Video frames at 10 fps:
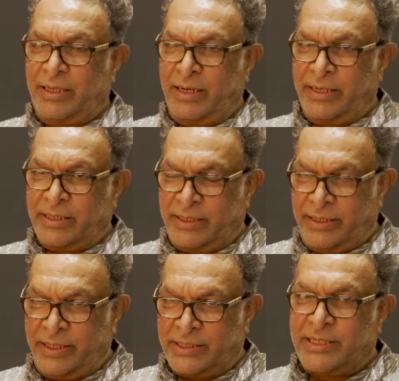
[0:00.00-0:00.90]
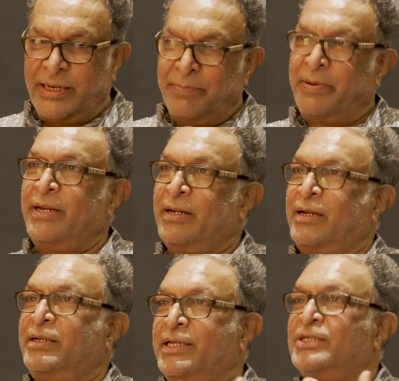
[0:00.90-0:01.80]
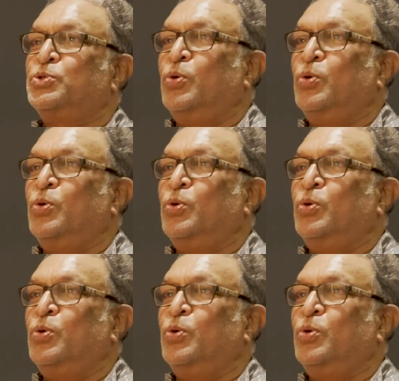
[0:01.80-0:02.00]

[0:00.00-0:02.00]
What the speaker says: each day bring a each